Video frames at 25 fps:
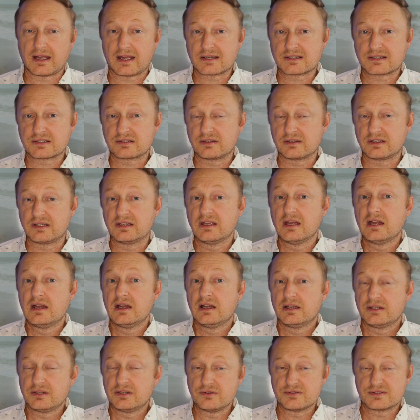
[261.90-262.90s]
actually
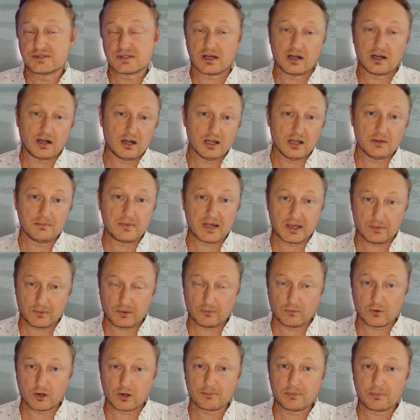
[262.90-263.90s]
used all my
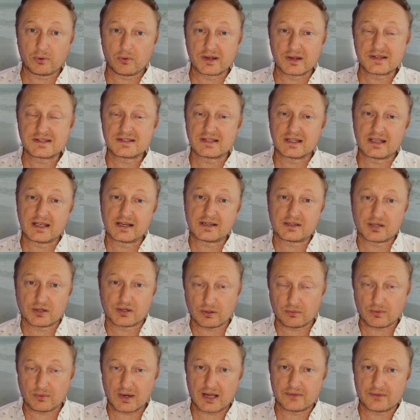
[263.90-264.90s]
reward points to enter
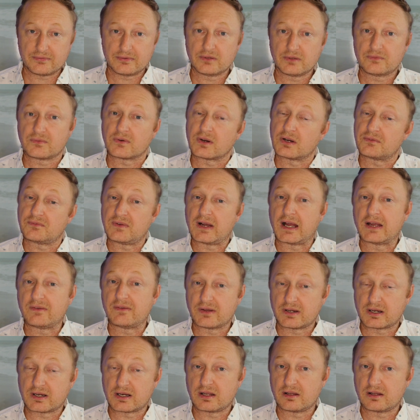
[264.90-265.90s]
a raffle for a
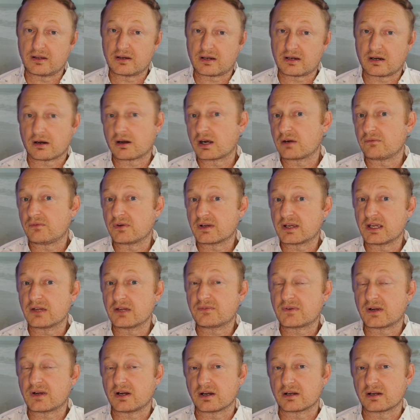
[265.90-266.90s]
$500 Carnival
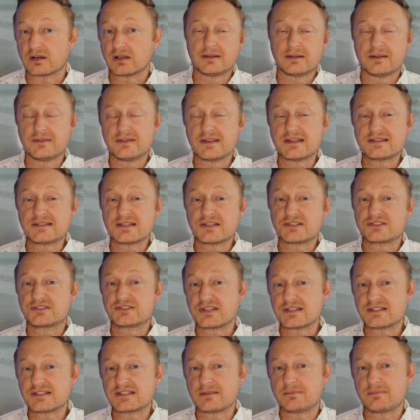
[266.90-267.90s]
gift card. And this is
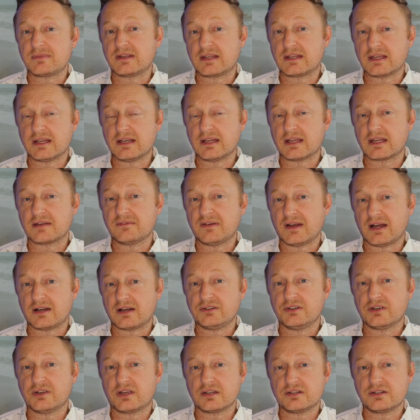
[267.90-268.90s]
just the beginning of how
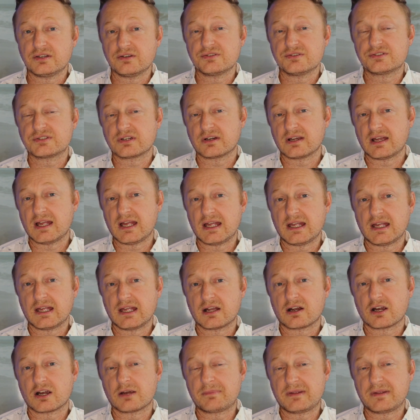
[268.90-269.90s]
you can use your
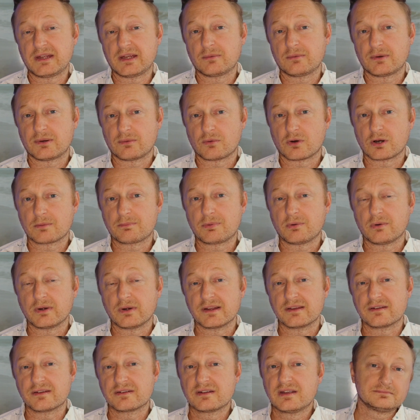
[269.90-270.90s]
AARP reward
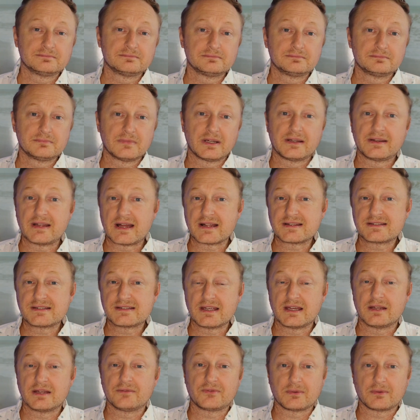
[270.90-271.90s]
points. And that's
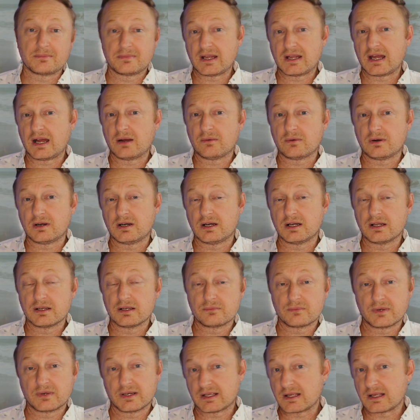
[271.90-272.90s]
it. From now
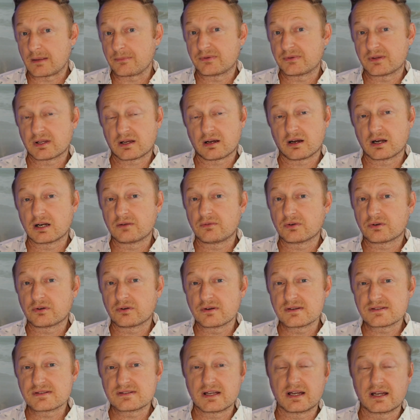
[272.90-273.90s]
on, when it comes to Carnival
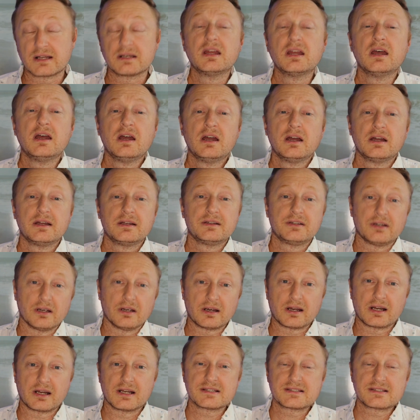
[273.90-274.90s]
Cruise Line,
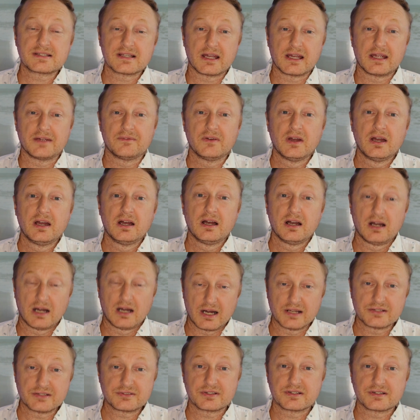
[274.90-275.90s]
you're going to save
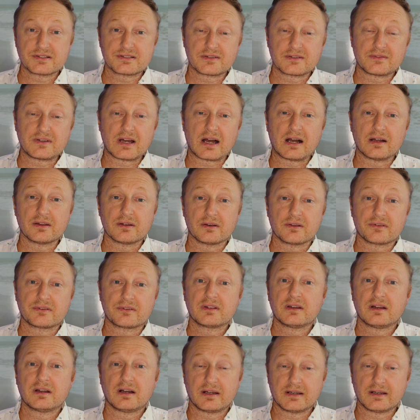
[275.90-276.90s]
hundreds of
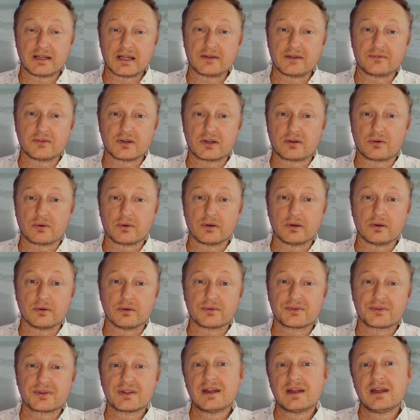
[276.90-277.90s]
dollars on every
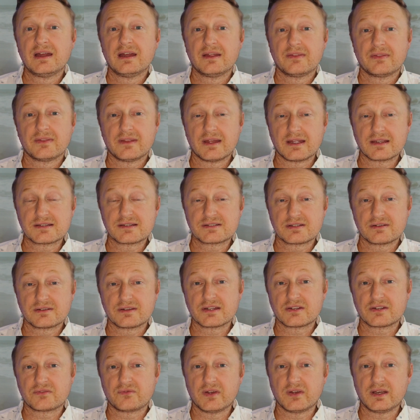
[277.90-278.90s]
cruise thanks to
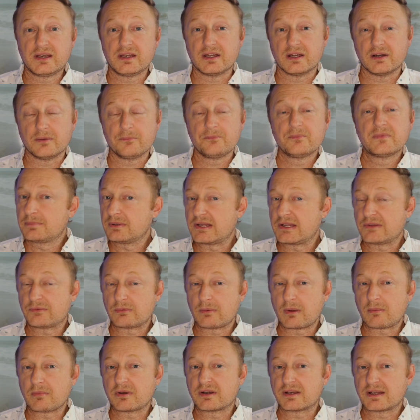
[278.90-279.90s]
this video. Please
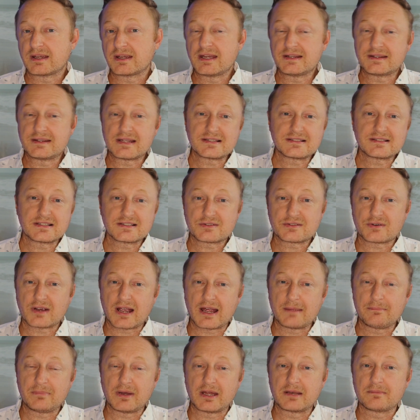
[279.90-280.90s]
remember to hit that
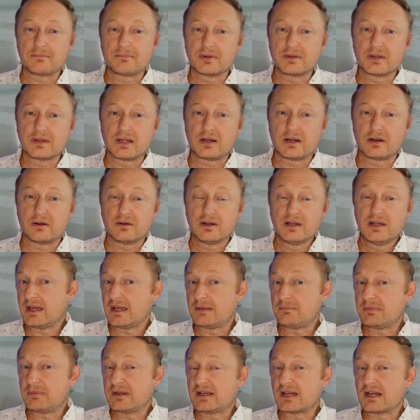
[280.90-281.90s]
subscribe button below
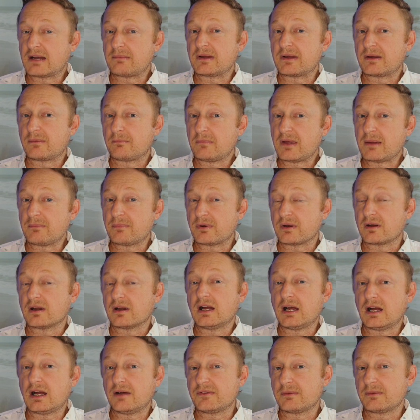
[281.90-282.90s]
and become a member
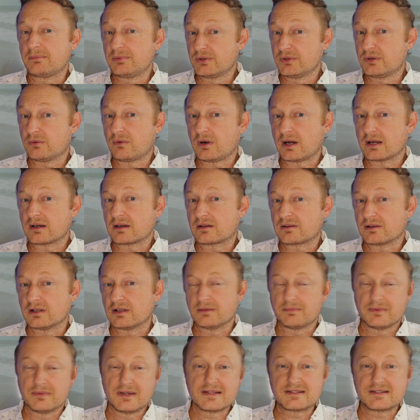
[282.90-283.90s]
of the Blue Water
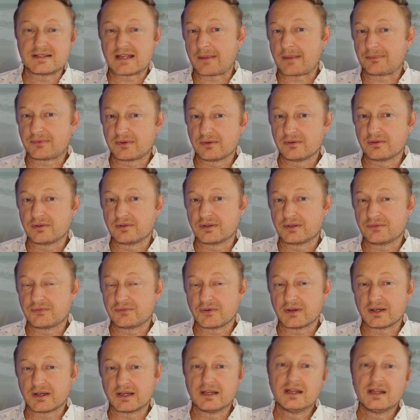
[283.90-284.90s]
Club. It's absolutely
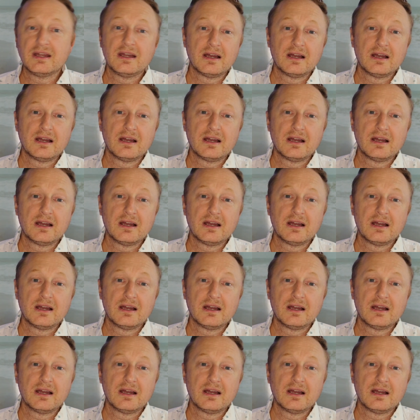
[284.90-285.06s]
free.